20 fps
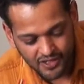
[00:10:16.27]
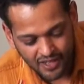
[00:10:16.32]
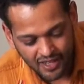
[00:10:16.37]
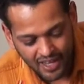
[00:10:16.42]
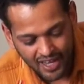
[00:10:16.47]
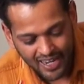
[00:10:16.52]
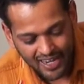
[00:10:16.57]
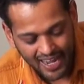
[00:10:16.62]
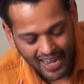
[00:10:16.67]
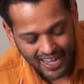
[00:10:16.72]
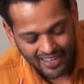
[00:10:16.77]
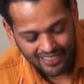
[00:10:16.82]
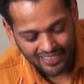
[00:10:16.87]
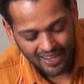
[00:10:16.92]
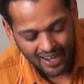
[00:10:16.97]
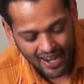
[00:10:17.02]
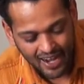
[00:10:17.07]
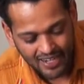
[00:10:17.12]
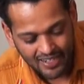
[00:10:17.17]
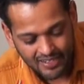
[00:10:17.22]
and had the
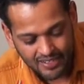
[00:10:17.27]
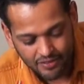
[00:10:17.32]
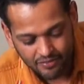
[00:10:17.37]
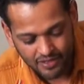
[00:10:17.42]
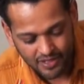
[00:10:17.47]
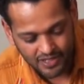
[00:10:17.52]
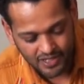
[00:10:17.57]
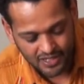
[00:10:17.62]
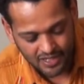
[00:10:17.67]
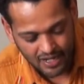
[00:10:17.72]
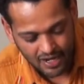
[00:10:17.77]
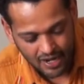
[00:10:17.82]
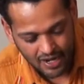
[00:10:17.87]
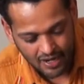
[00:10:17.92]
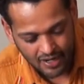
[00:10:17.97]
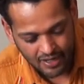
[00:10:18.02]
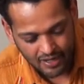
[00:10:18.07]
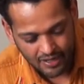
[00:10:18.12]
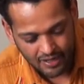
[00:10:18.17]
height of the sky,